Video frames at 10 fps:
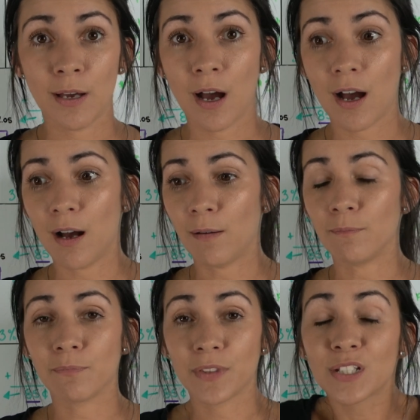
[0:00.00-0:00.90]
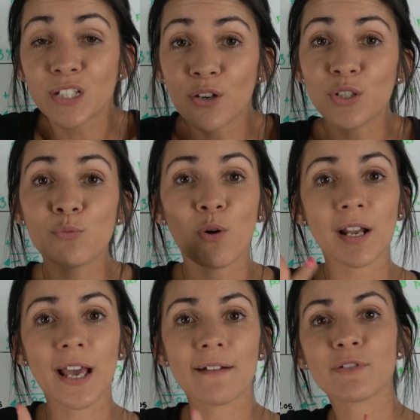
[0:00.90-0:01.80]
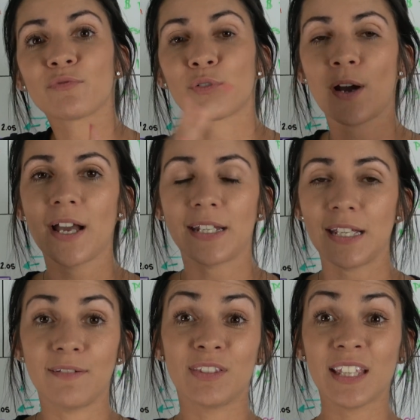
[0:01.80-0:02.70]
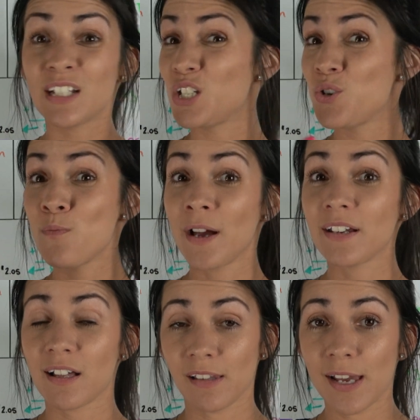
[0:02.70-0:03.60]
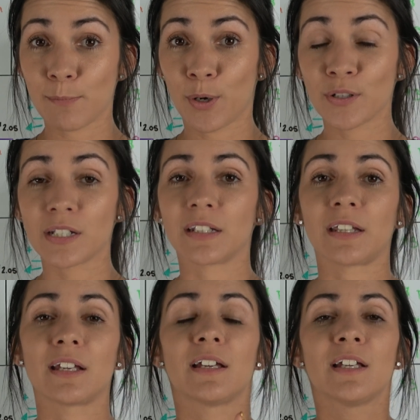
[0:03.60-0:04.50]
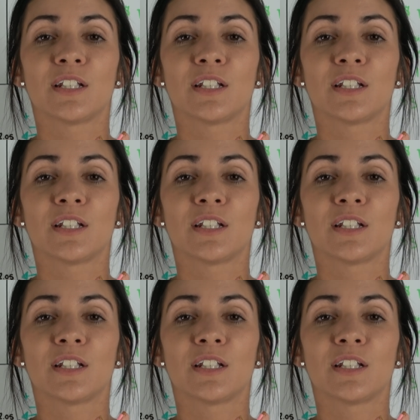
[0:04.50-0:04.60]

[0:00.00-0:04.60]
So you want to have a variety, even things you might not like personally.